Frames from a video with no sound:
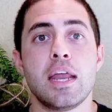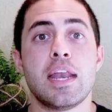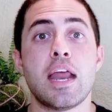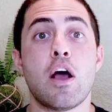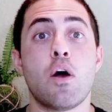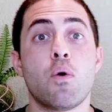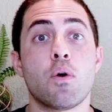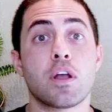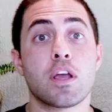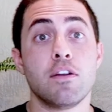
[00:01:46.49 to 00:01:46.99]

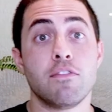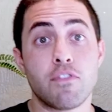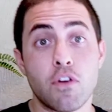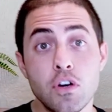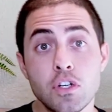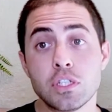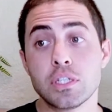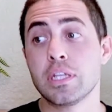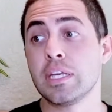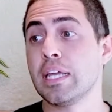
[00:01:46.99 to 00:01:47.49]
Now,
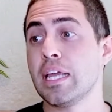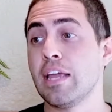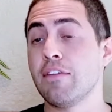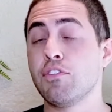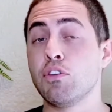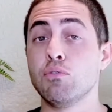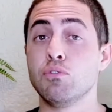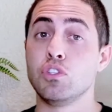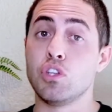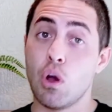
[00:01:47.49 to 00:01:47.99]
conversely,
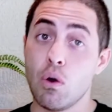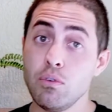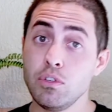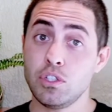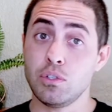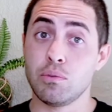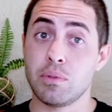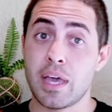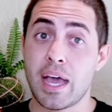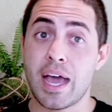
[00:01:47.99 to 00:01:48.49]
if you
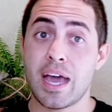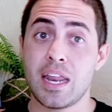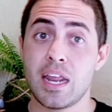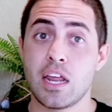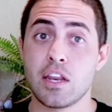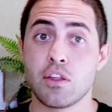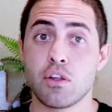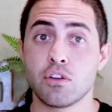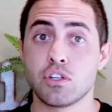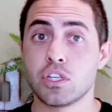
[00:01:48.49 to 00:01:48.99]
don't do
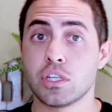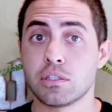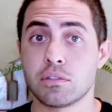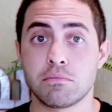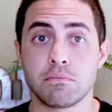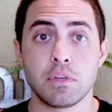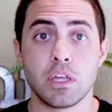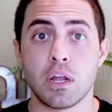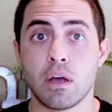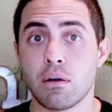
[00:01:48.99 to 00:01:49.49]
that and you're
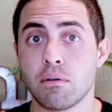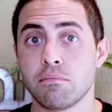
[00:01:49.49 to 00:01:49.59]
just,